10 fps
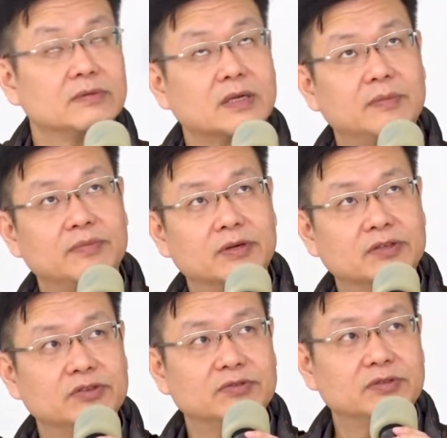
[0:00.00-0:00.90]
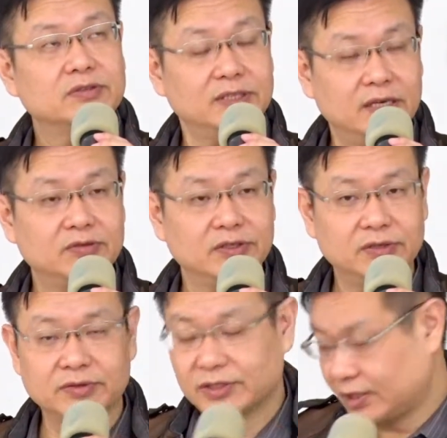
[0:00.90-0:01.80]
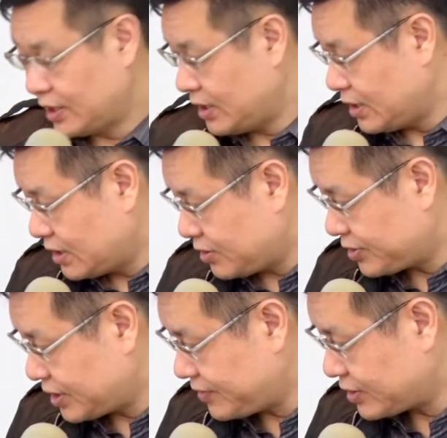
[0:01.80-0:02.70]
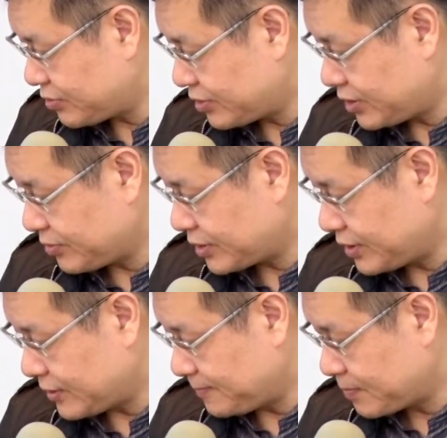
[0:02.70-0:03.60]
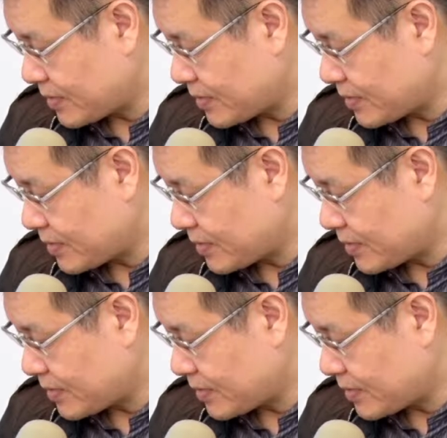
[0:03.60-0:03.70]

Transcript: Compression, reduced. Resistivity is reduced here.